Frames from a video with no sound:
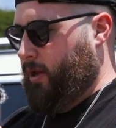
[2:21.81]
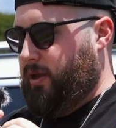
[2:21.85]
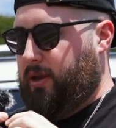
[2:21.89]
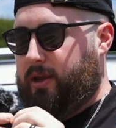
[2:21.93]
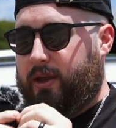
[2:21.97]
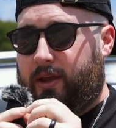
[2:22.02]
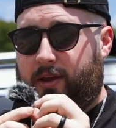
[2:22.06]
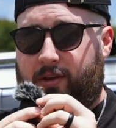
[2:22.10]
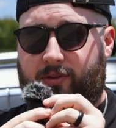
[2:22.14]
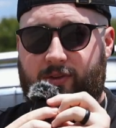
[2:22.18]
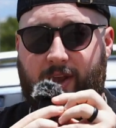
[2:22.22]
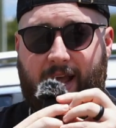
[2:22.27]

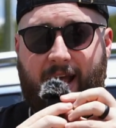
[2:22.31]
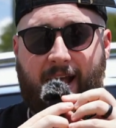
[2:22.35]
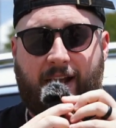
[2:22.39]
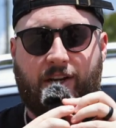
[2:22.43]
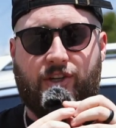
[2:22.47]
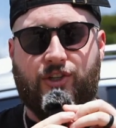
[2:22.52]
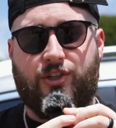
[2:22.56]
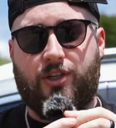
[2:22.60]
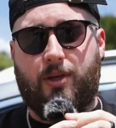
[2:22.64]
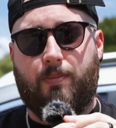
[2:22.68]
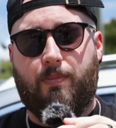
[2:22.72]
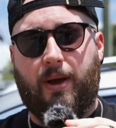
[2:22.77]
is
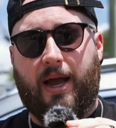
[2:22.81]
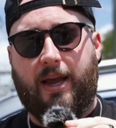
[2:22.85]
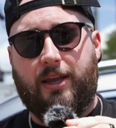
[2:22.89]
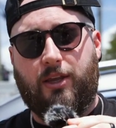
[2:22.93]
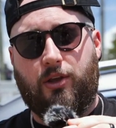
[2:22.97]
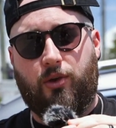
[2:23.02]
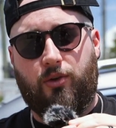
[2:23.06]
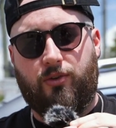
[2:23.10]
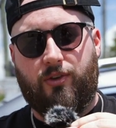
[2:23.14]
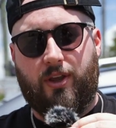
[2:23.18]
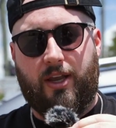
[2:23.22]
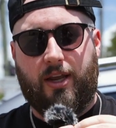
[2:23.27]
actually by
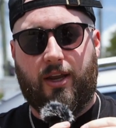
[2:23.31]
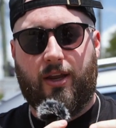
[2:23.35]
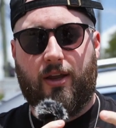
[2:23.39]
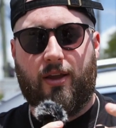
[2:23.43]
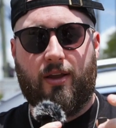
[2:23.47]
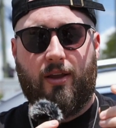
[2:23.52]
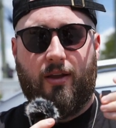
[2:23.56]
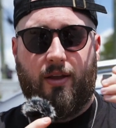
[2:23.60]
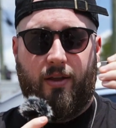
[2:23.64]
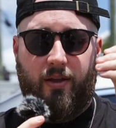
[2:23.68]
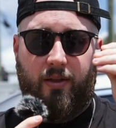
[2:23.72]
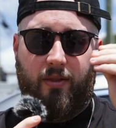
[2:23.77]
using
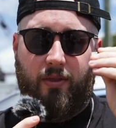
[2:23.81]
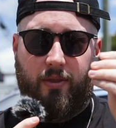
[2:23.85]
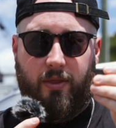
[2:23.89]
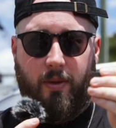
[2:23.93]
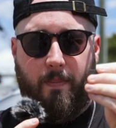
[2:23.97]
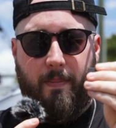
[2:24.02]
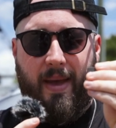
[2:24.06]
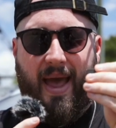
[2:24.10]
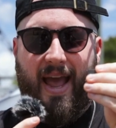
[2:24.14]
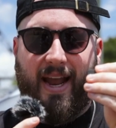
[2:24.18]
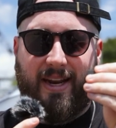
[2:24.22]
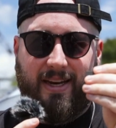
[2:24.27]
the
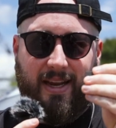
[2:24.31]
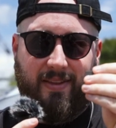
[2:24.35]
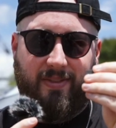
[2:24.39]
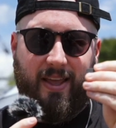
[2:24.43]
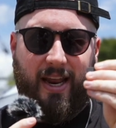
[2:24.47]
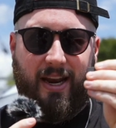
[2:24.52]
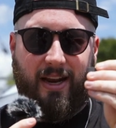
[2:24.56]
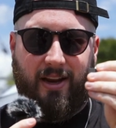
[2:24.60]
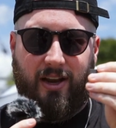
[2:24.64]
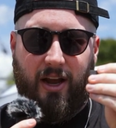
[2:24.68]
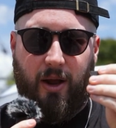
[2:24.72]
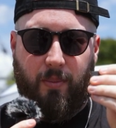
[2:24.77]
magnet
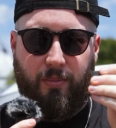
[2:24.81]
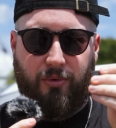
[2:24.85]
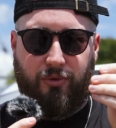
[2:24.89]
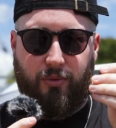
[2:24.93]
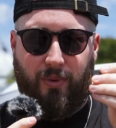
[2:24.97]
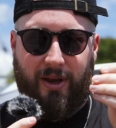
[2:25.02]
that it comes